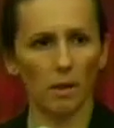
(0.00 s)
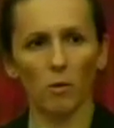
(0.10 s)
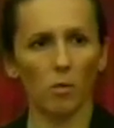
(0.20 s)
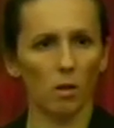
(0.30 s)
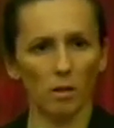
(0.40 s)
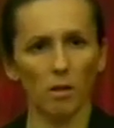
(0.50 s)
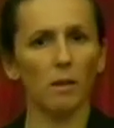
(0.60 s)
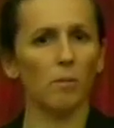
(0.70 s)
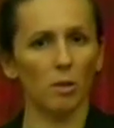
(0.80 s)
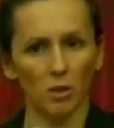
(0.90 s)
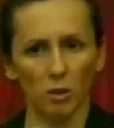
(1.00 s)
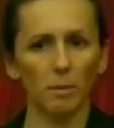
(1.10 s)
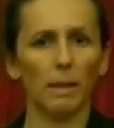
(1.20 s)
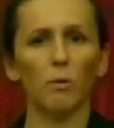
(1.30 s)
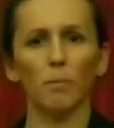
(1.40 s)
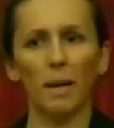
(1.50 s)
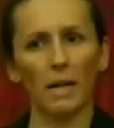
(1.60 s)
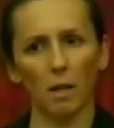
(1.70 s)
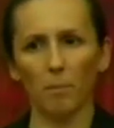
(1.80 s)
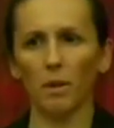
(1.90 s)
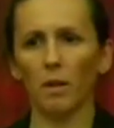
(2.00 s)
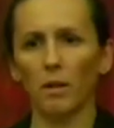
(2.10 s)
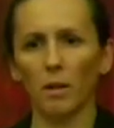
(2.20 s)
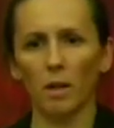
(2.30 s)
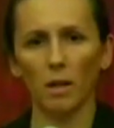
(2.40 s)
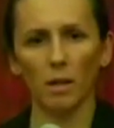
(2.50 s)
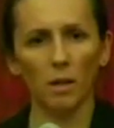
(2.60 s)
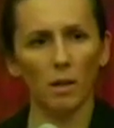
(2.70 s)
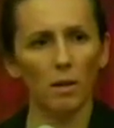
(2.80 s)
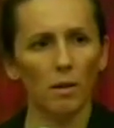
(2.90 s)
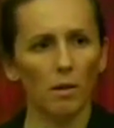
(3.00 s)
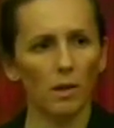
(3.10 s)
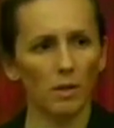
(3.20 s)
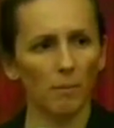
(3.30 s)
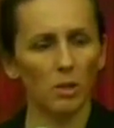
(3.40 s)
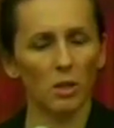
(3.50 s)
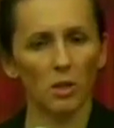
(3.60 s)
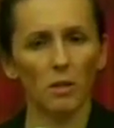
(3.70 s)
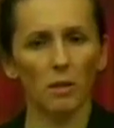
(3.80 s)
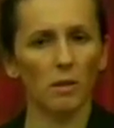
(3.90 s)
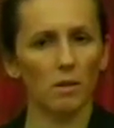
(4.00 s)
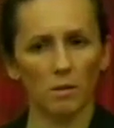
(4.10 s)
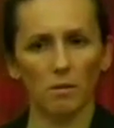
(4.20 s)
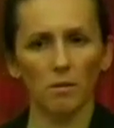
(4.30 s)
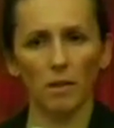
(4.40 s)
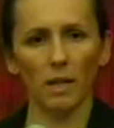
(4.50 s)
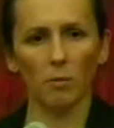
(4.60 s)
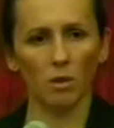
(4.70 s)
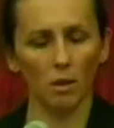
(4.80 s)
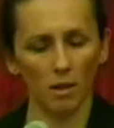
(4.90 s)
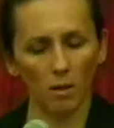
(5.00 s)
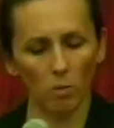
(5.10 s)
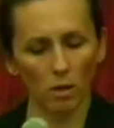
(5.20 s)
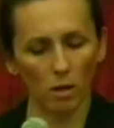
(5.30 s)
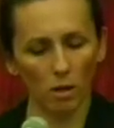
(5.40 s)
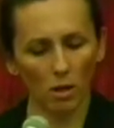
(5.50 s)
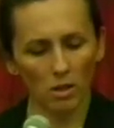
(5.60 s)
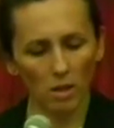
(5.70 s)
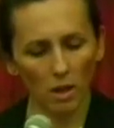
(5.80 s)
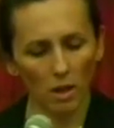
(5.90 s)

Clearly the police should be able to back up their supposition that this data was deleted with the logs.